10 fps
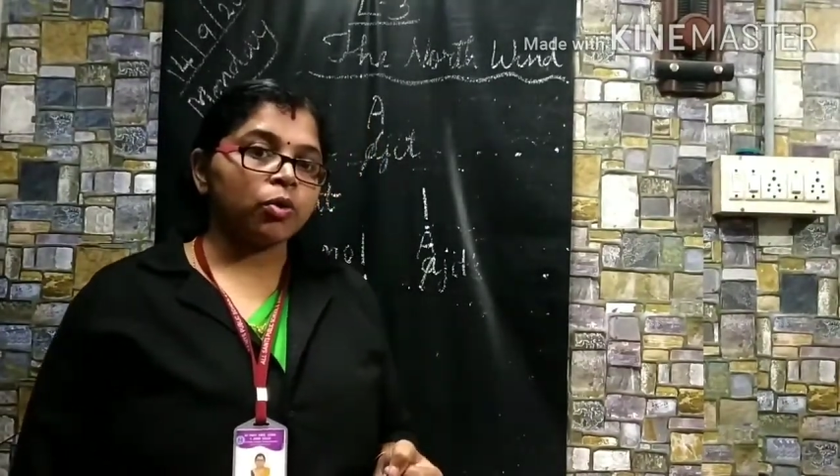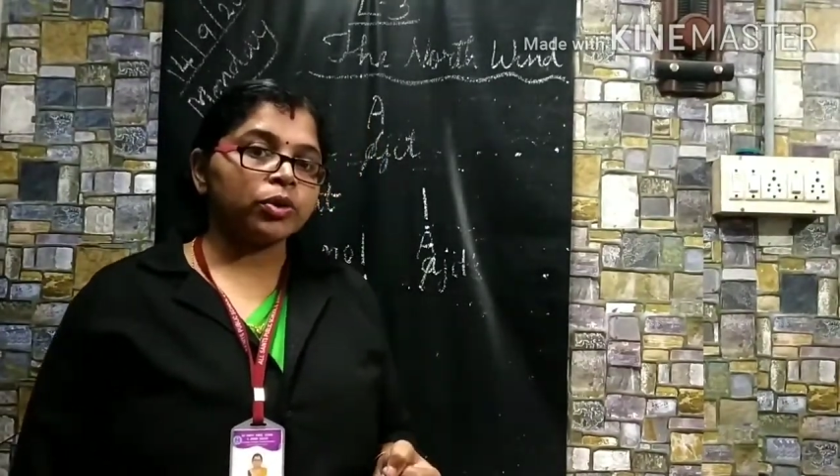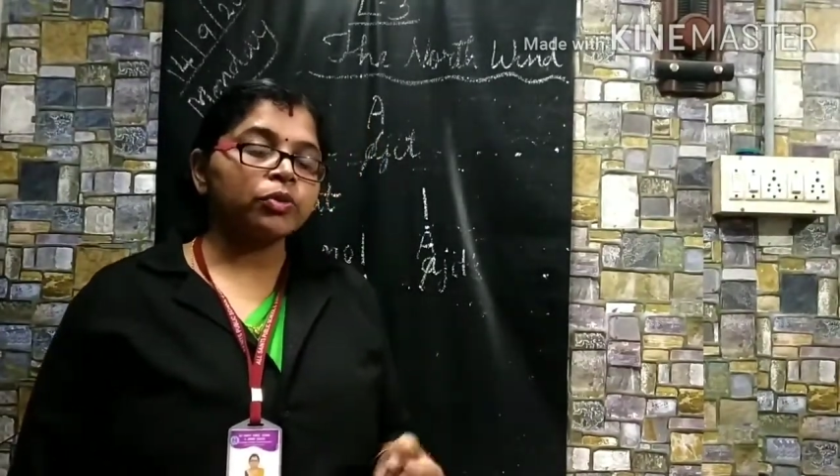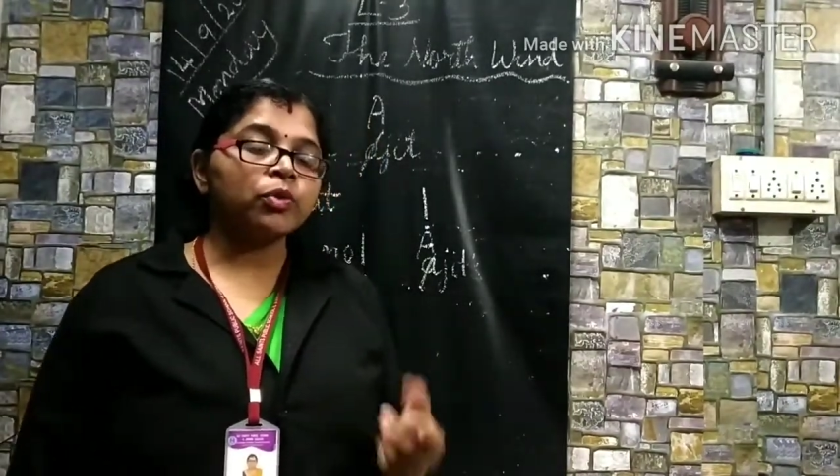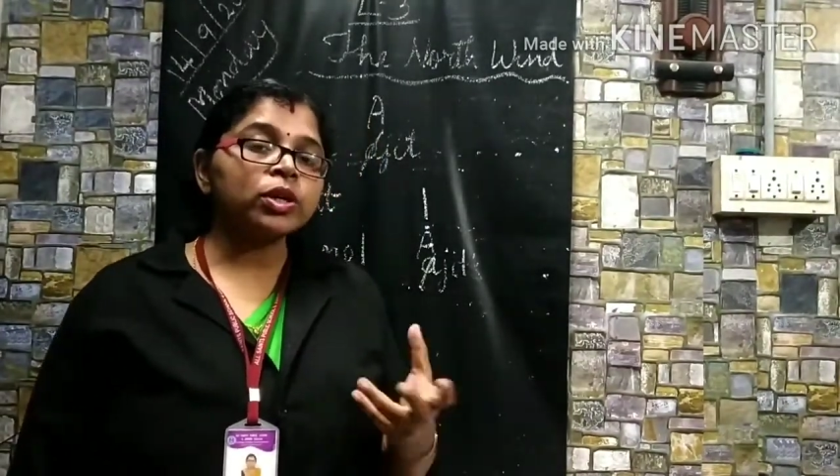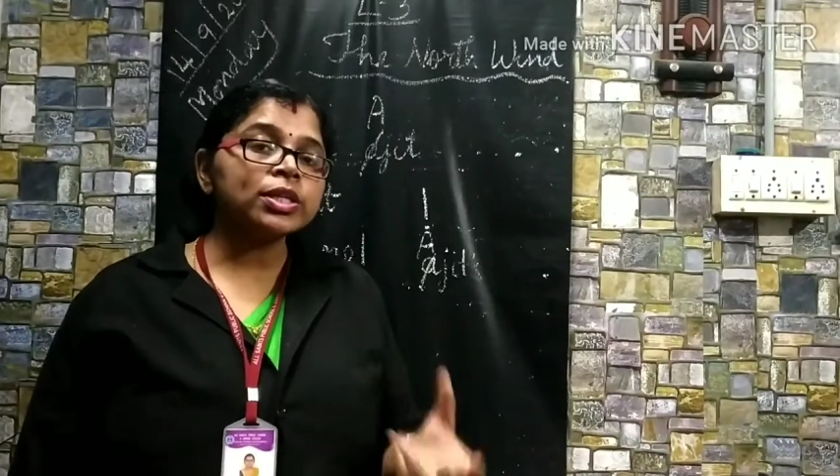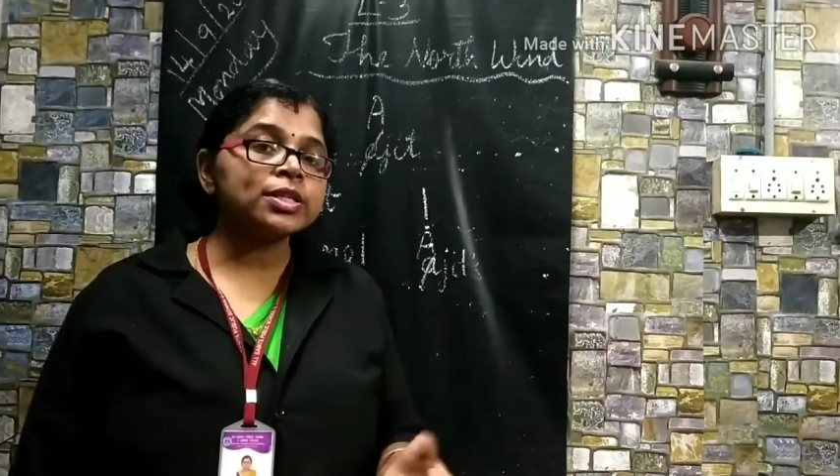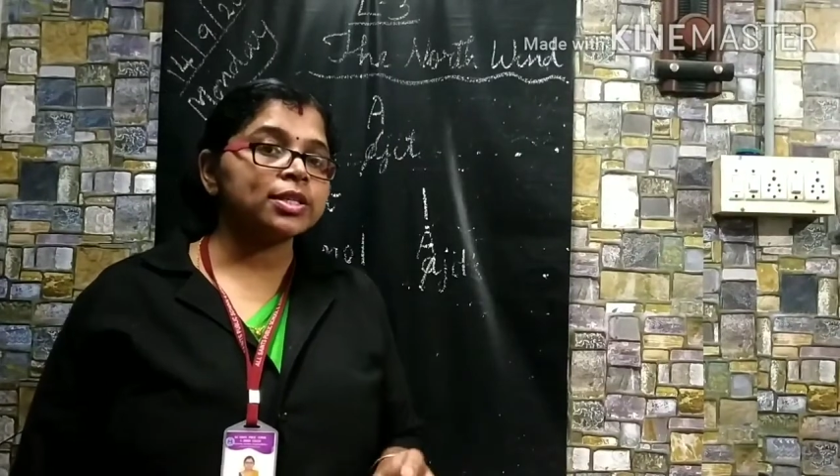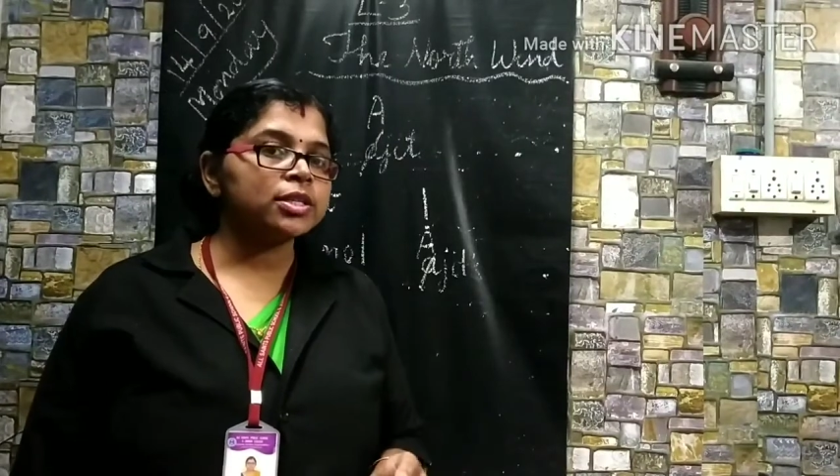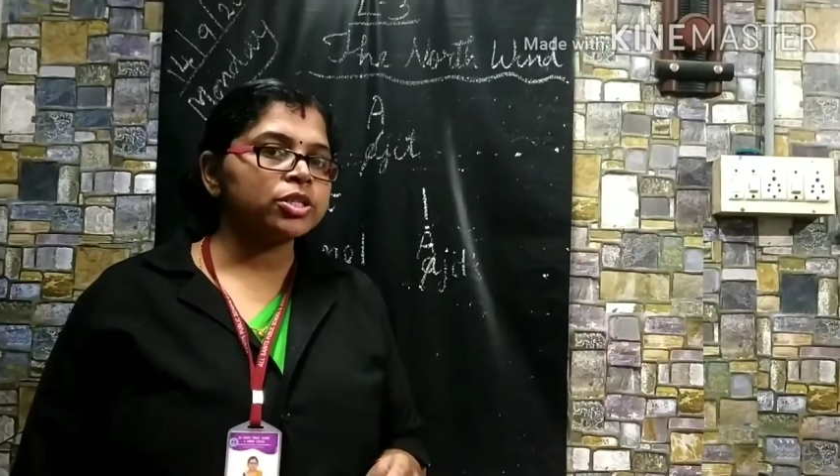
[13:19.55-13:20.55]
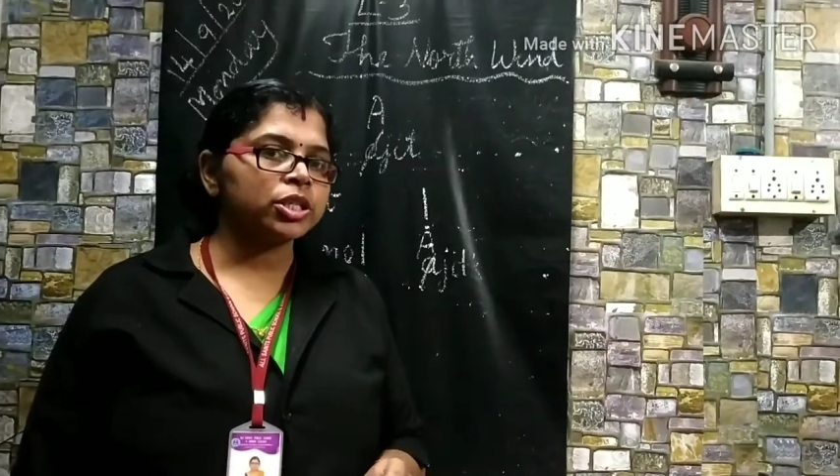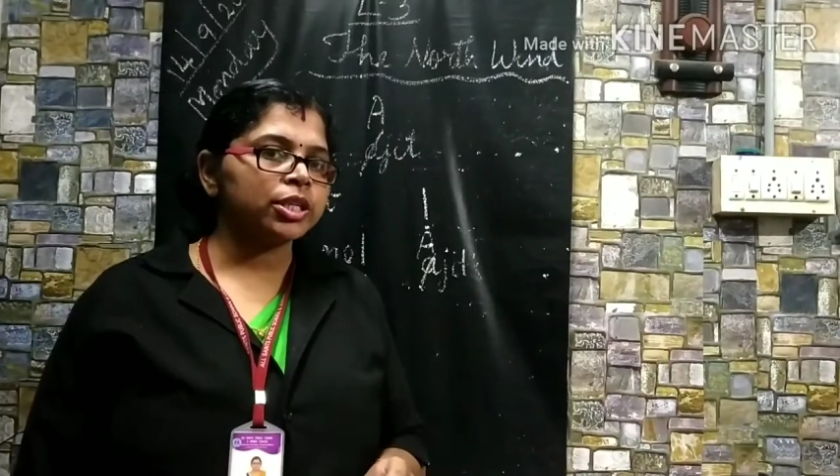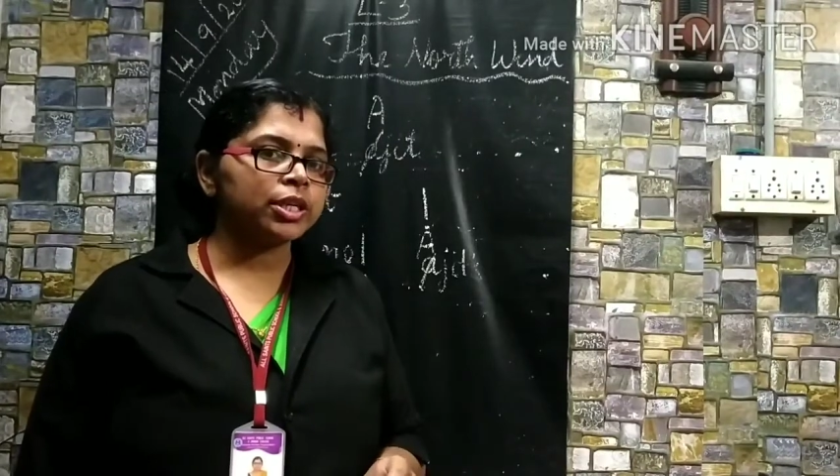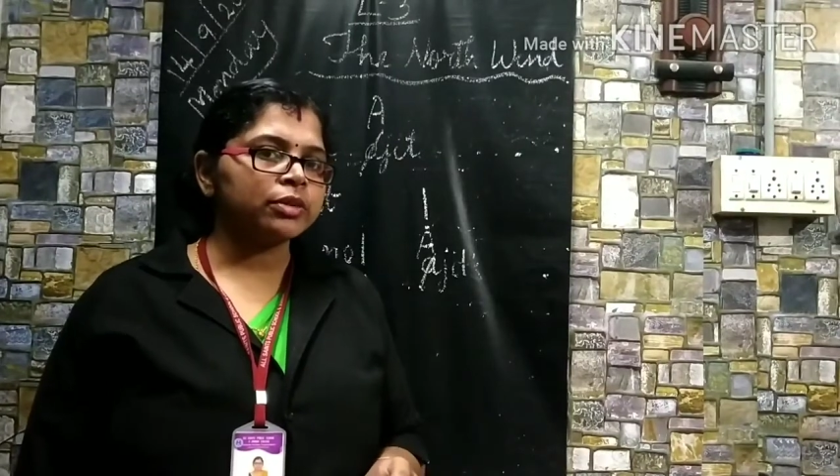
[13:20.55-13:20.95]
Now what is this, children?